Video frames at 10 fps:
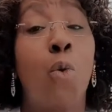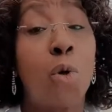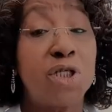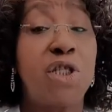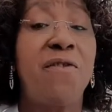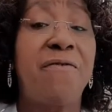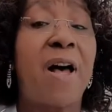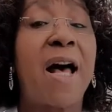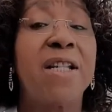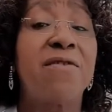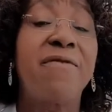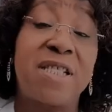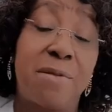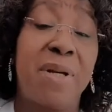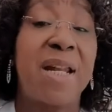What do you find
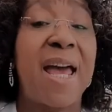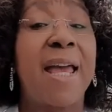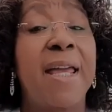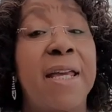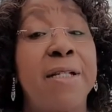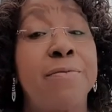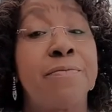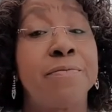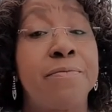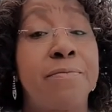vitamin A in?